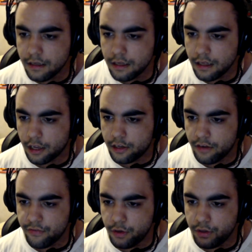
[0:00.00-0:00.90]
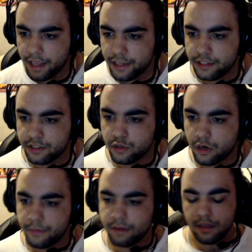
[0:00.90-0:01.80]
a good few days since the
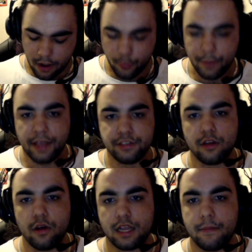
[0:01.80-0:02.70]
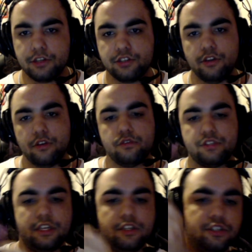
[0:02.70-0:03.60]
tournament. We basically got like a bunch of noodles
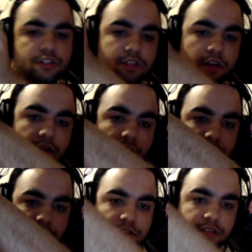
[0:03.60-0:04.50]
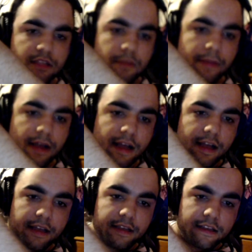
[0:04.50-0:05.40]
each. So like inside the
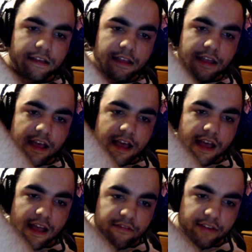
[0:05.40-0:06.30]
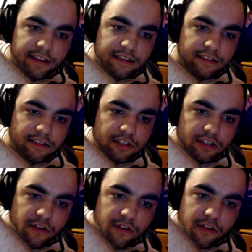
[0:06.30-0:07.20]
bag, if I could show
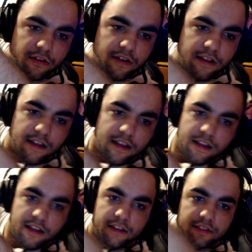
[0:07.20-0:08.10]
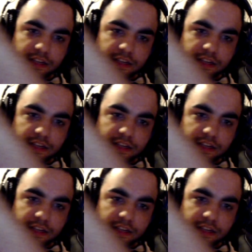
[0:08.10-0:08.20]
you, it's like